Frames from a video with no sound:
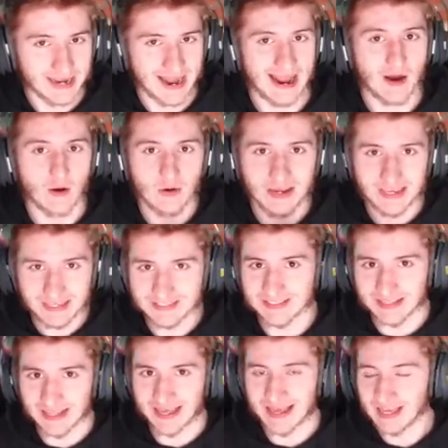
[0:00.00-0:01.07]
now
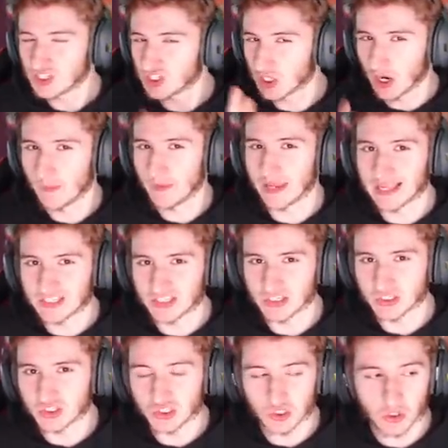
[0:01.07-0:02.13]
isn't there, so are we
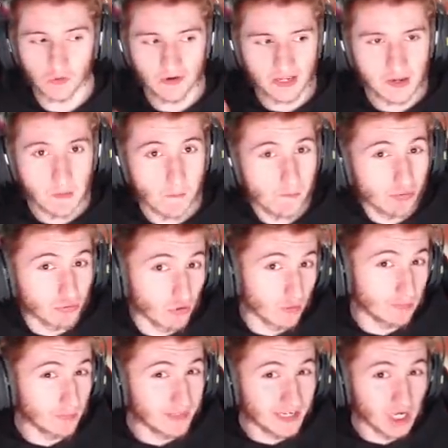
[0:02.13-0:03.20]
getting a story?
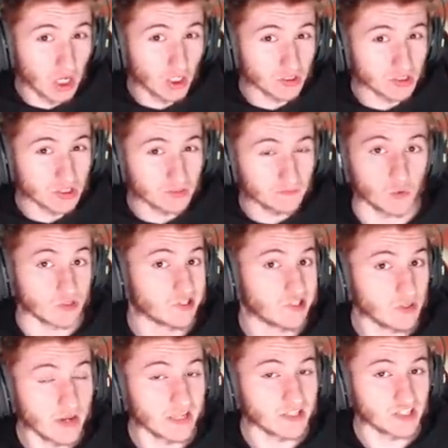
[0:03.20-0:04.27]
Probably not. We're
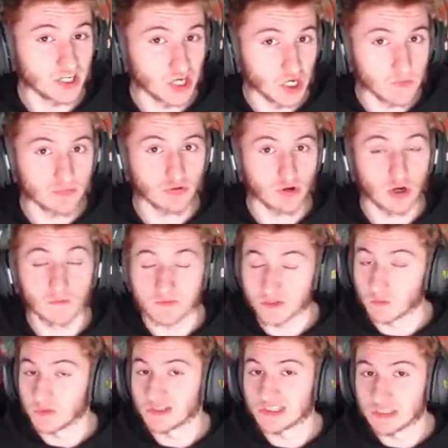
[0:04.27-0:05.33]
still getting new props
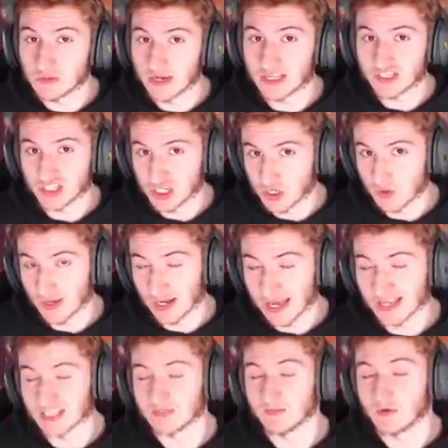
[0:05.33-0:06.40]
and we're still getting new
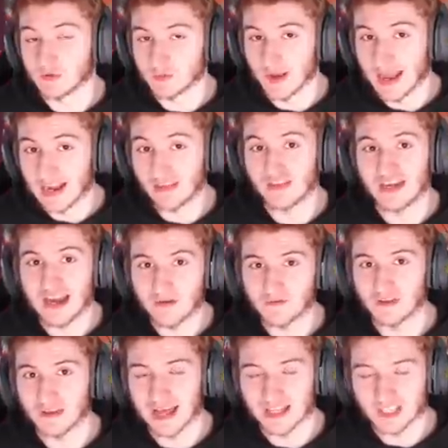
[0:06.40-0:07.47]
collectibles, but anything
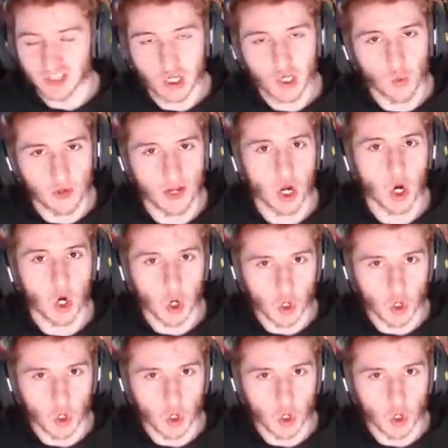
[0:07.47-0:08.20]
after that we are